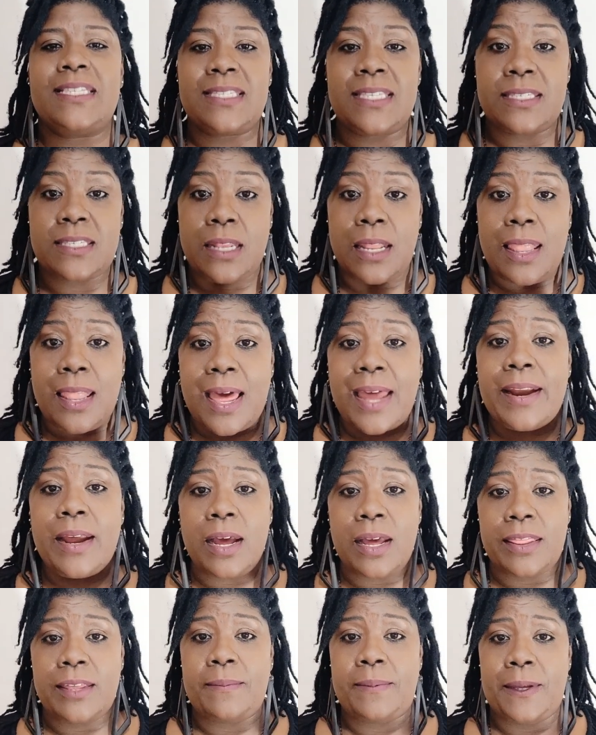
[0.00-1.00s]
There's a lot of
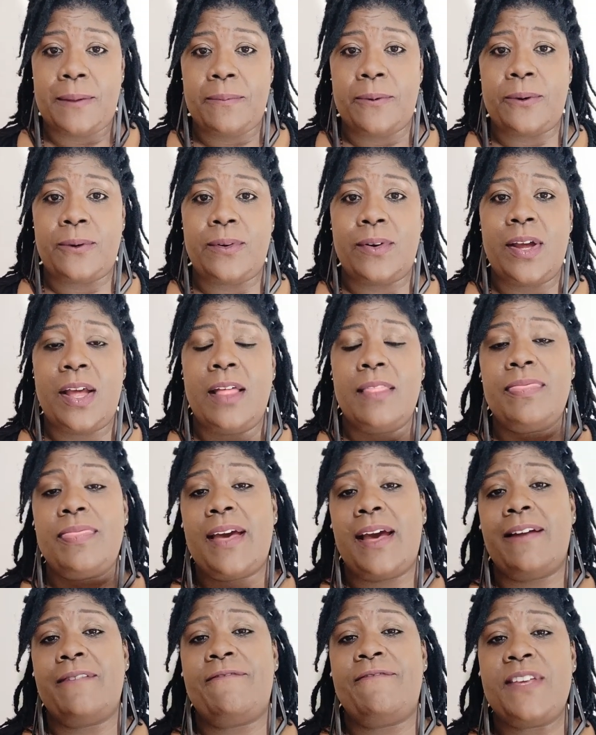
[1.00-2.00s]
other people
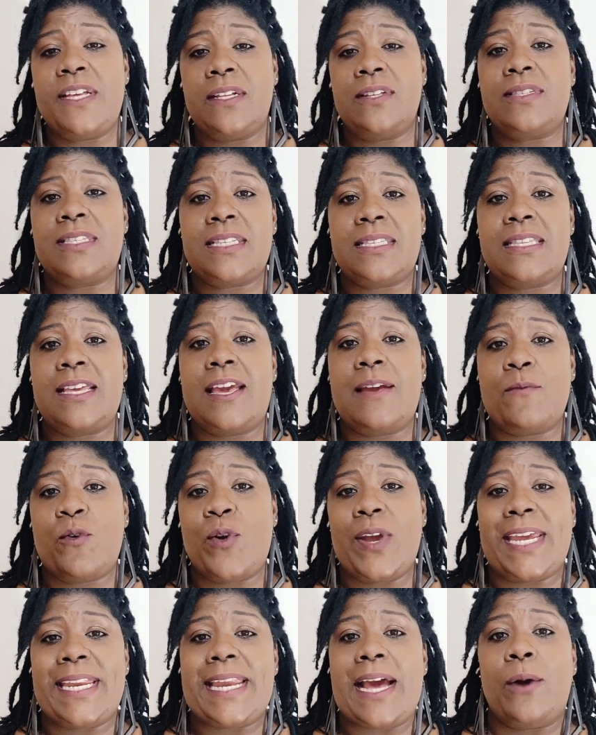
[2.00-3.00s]
that feels the same
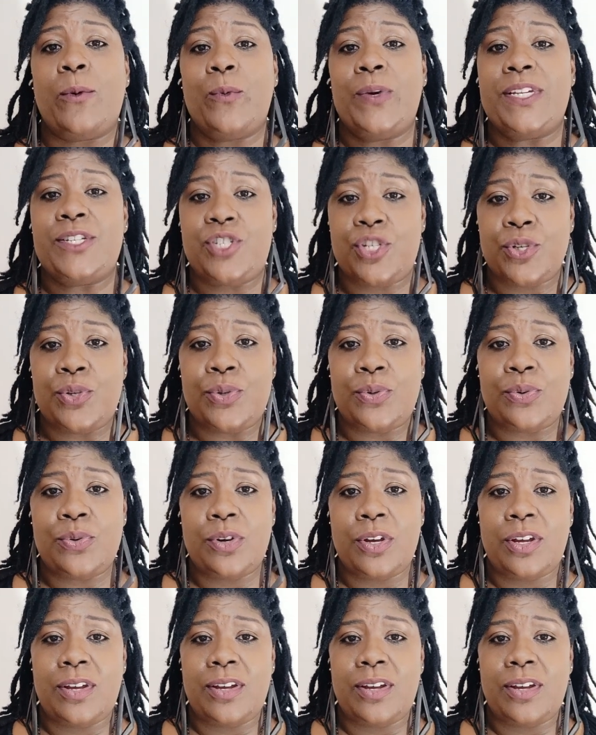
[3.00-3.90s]
way that we do.